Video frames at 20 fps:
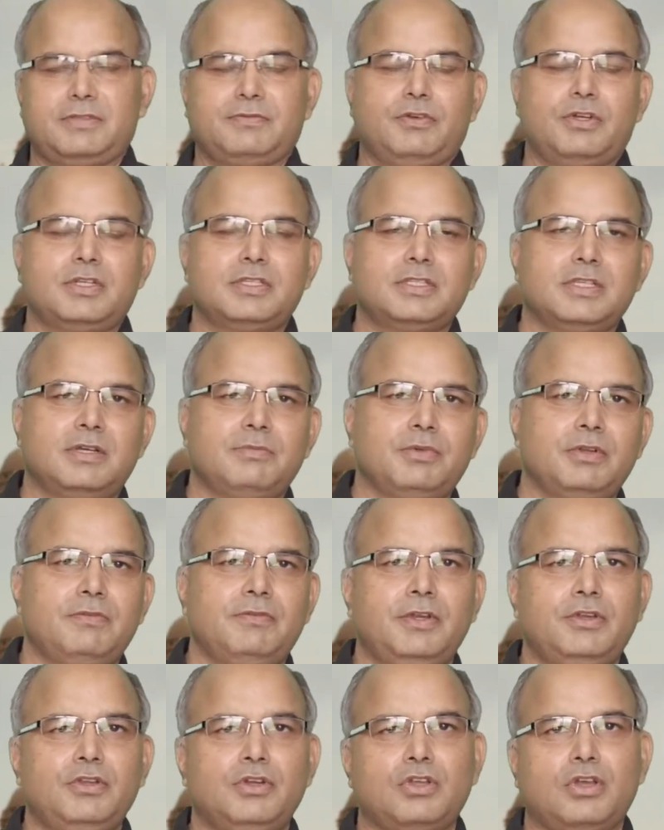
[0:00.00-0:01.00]
For example,
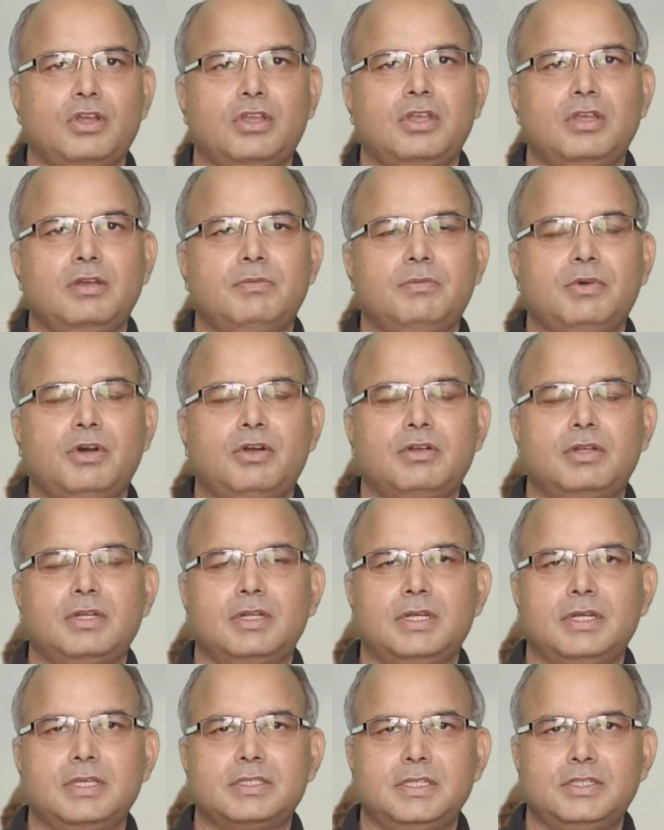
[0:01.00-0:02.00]
when you are talking
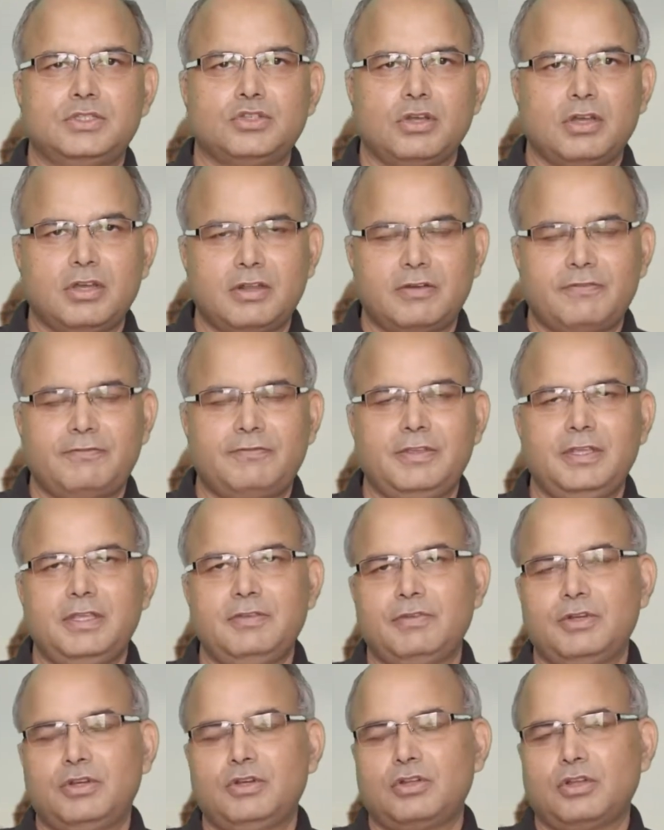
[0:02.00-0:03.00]
about say geography,
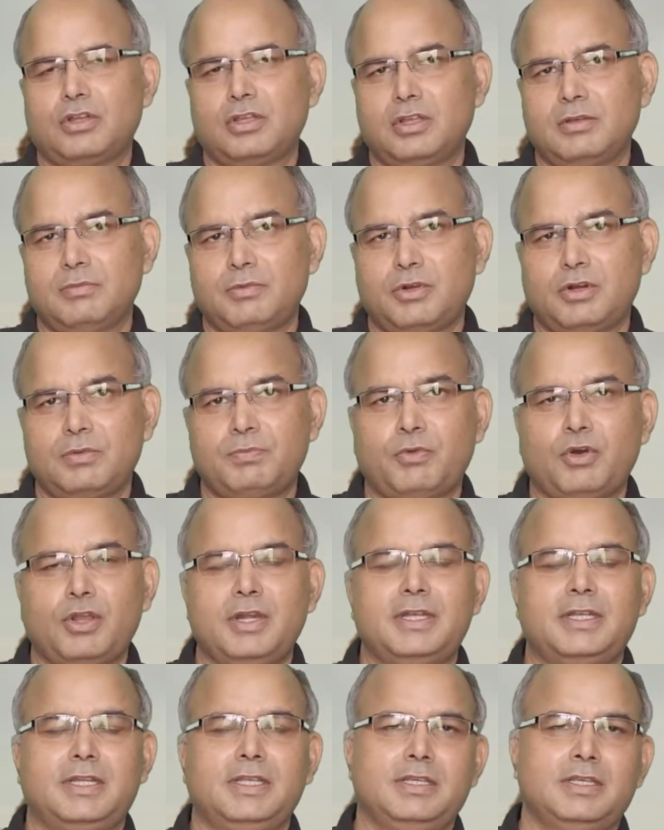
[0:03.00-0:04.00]
when you are talking about
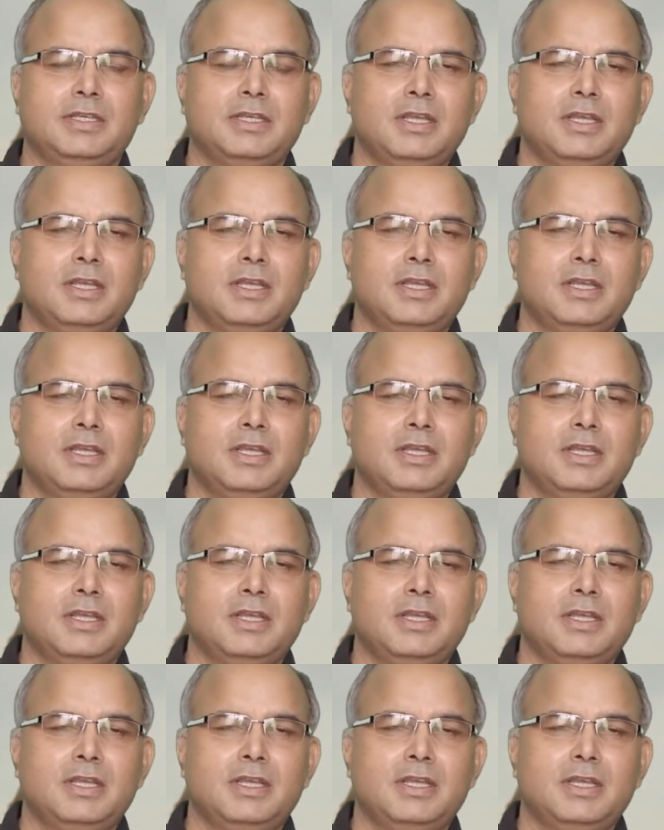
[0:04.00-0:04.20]
polity,